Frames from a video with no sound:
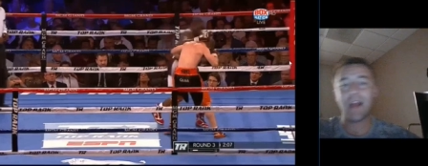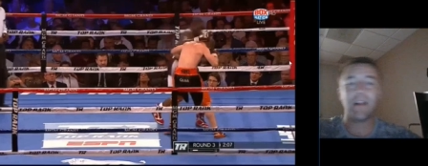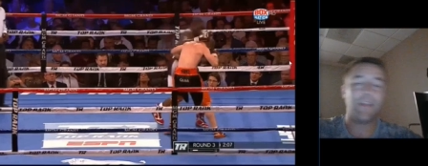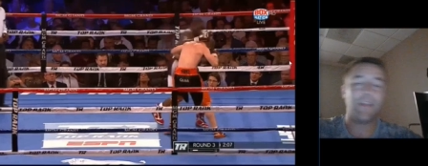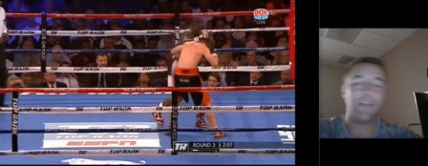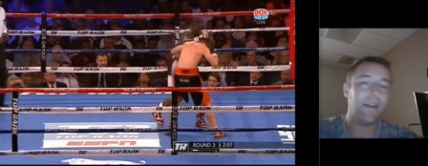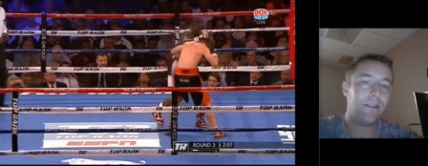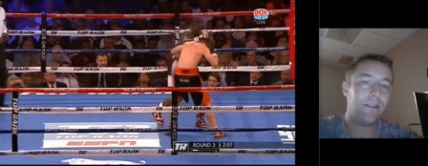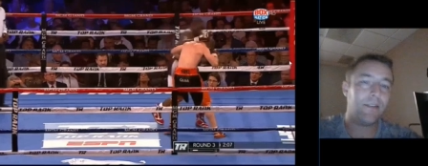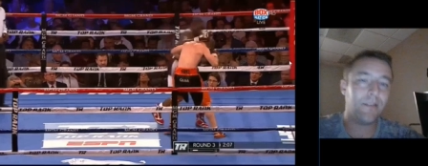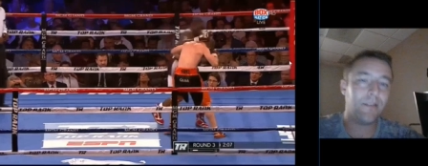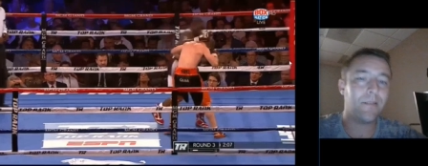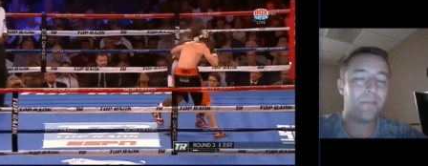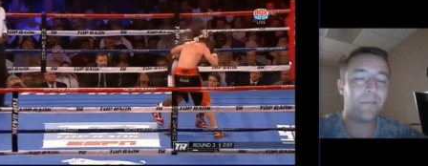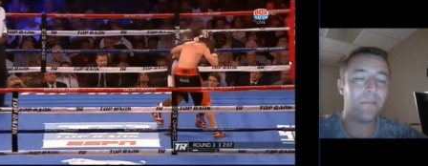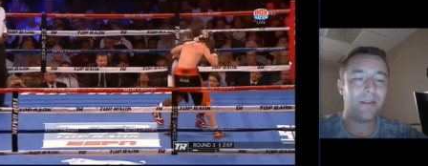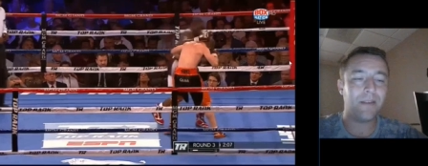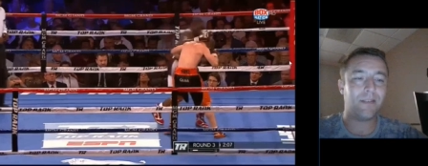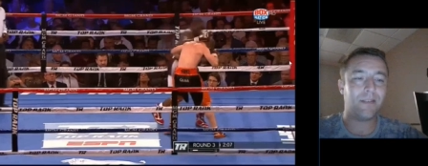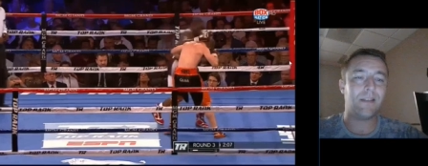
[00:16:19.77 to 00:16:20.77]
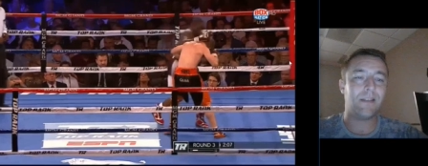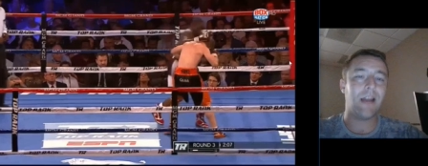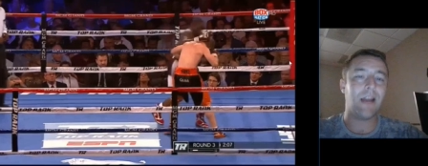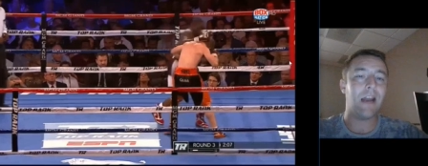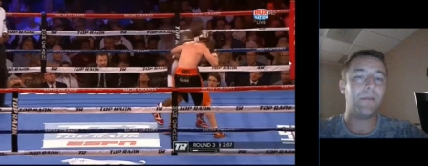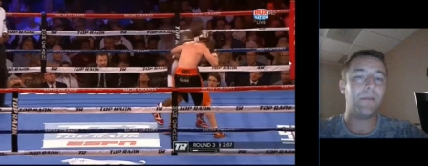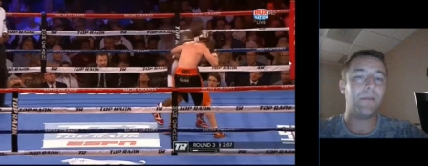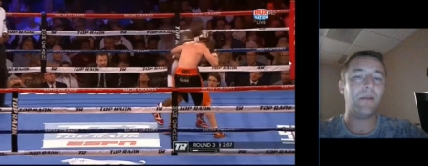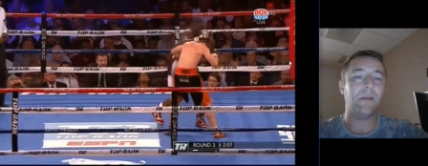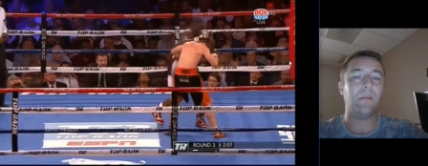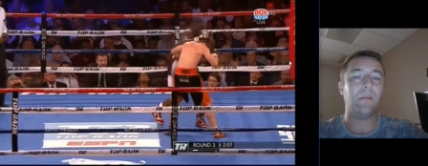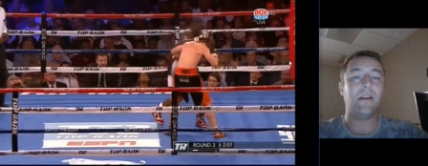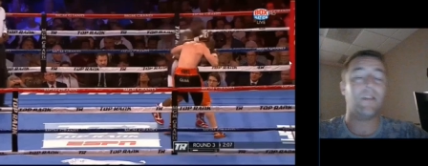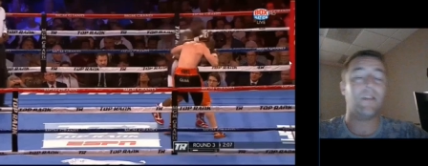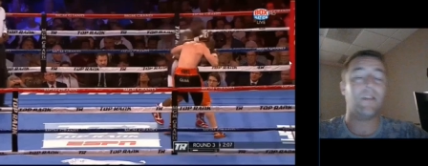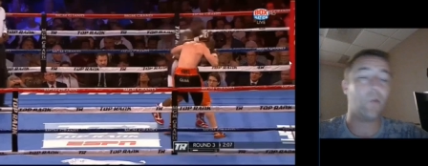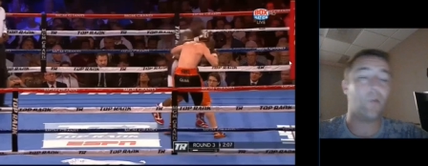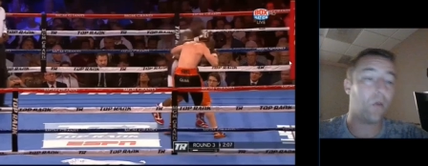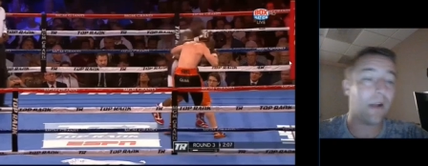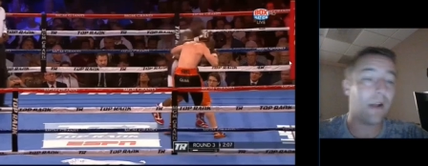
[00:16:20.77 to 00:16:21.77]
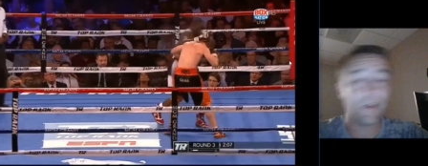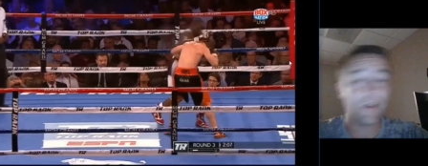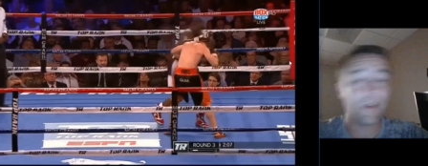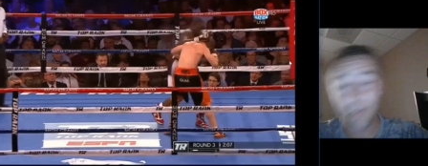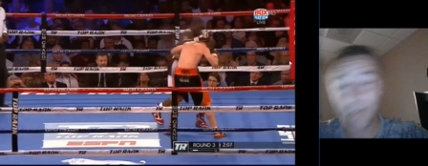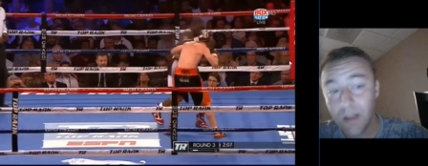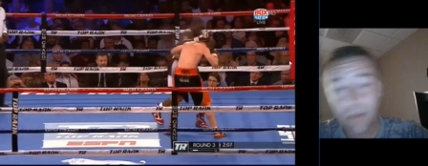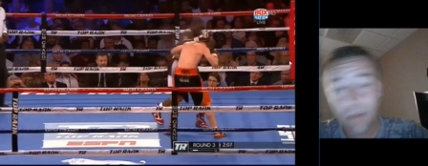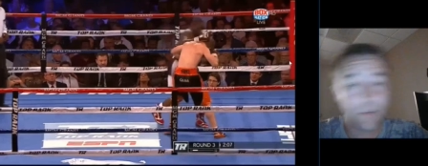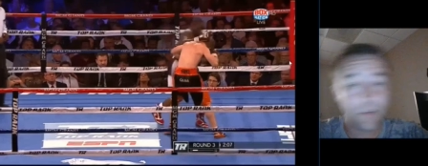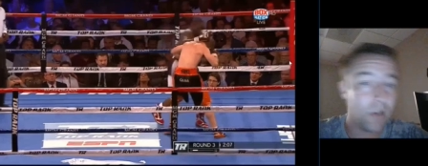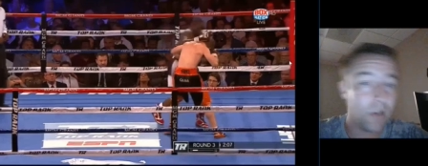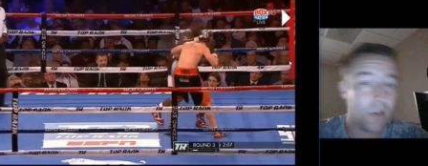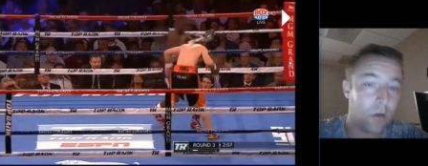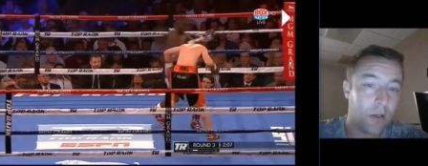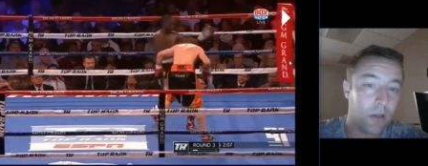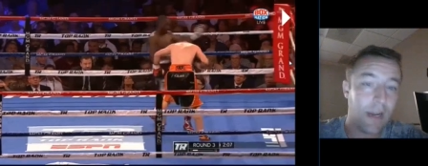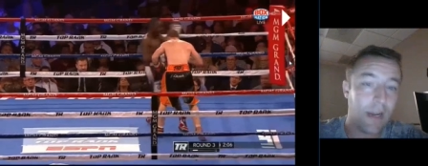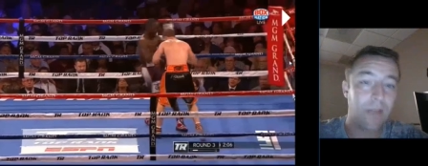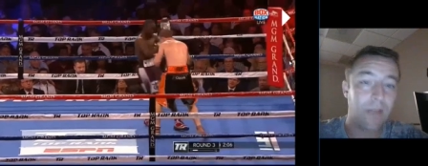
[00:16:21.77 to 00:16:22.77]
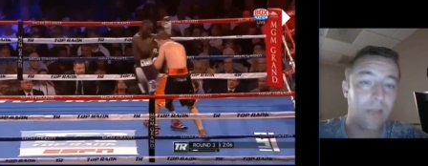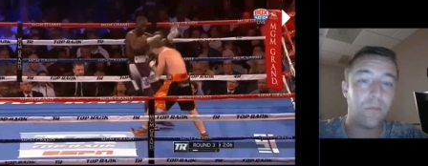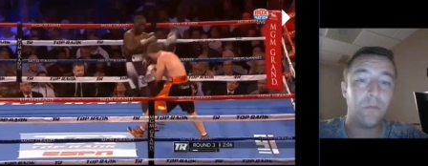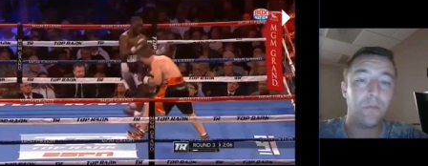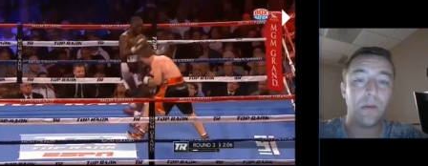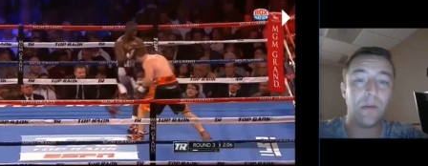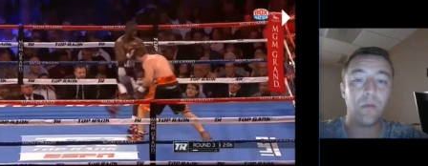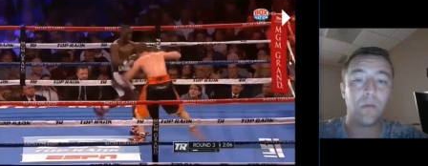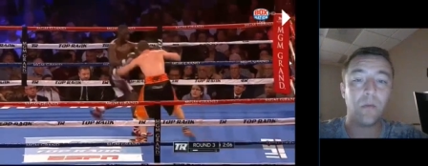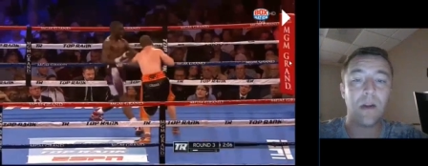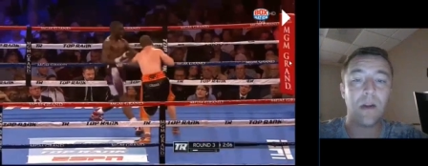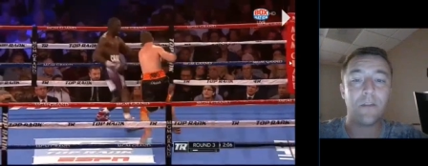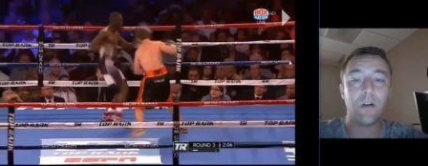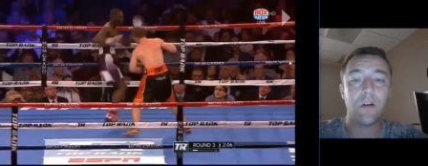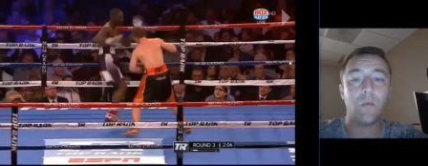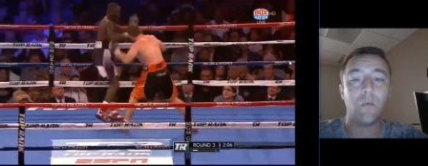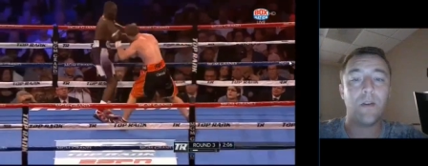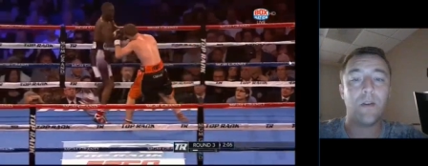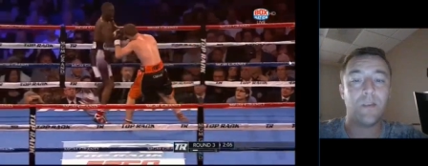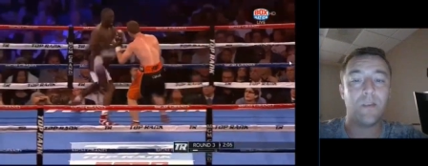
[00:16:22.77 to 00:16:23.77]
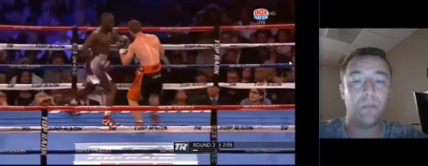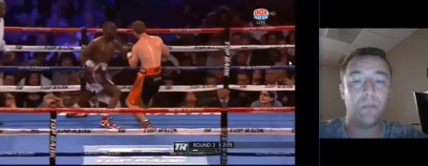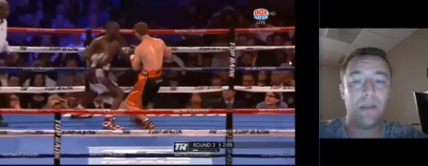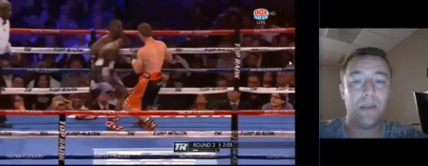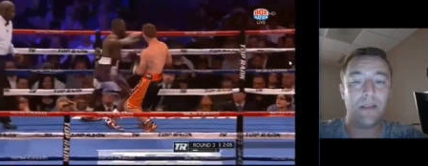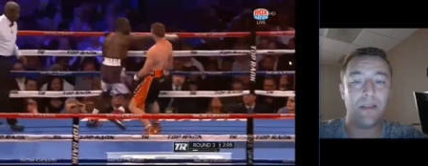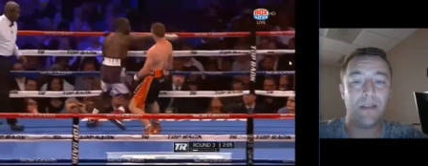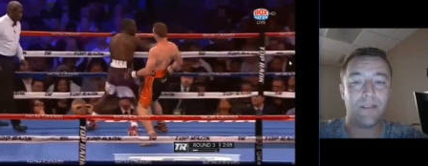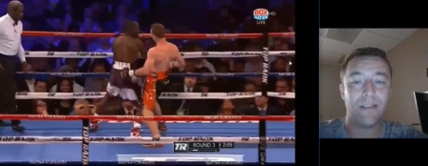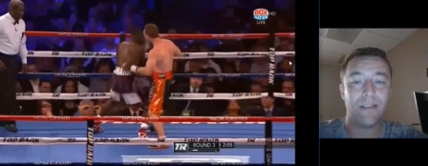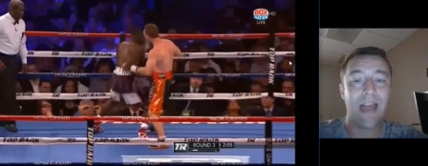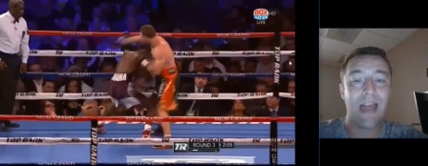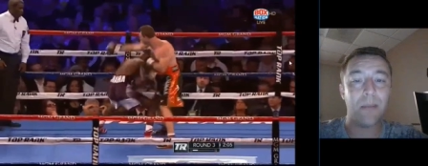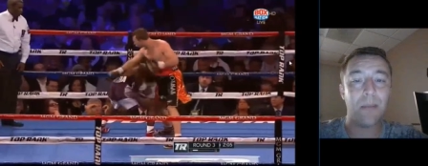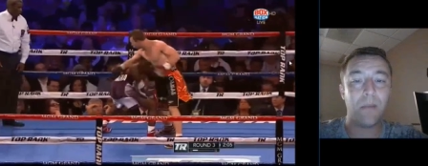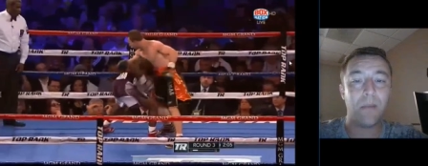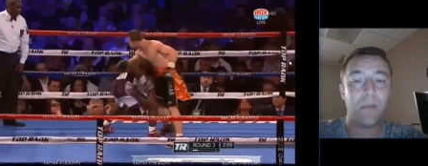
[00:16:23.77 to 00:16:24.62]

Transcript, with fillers: I think it's just a missed timing because Horn has, you know, good head movement or whatever. It winds up being a slap.